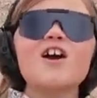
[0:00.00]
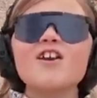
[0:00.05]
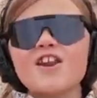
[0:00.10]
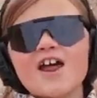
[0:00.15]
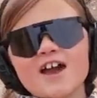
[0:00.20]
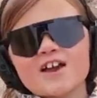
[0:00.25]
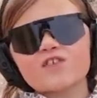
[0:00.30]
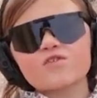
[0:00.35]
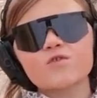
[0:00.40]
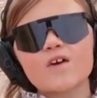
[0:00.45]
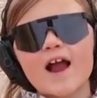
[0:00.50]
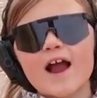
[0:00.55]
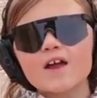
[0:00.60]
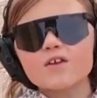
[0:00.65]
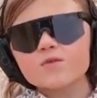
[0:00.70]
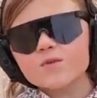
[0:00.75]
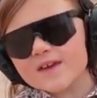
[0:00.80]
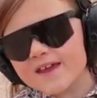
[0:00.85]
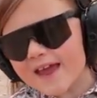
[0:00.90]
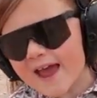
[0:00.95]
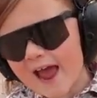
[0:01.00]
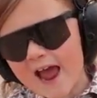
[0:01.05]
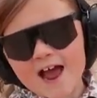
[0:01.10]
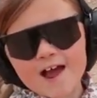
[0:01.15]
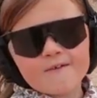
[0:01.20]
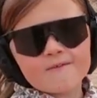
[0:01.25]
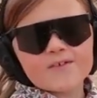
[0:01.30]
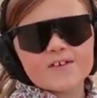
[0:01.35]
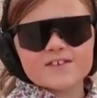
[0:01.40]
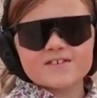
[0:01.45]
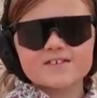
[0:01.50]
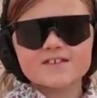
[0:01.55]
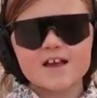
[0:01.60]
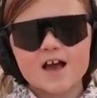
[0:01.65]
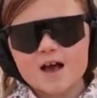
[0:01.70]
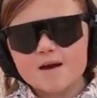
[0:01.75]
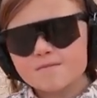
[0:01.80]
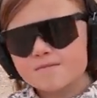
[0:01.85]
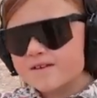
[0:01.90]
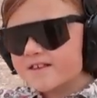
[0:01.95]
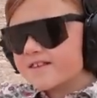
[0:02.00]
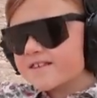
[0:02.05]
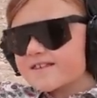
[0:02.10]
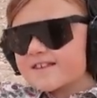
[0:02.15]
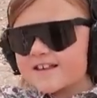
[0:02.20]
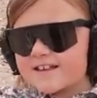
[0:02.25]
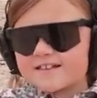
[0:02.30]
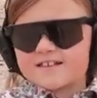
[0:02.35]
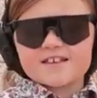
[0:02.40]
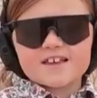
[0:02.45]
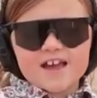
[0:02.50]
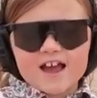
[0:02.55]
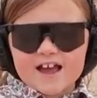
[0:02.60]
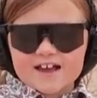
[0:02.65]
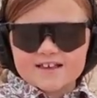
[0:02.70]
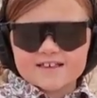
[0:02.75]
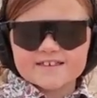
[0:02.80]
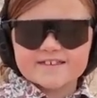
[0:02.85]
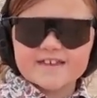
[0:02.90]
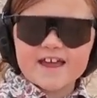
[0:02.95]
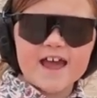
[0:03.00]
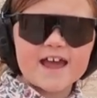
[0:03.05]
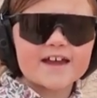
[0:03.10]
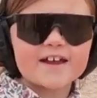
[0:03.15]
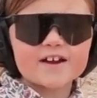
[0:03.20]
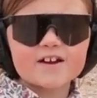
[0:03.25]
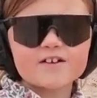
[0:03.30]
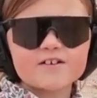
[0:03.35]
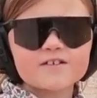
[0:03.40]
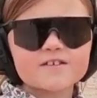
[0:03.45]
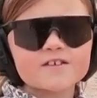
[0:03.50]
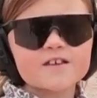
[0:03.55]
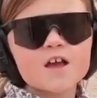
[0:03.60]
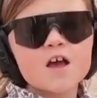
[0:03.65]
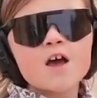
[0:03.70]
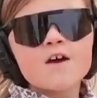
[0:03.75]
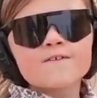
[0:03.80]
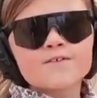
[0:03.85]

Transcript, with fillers: next round, we have some CCI Stingers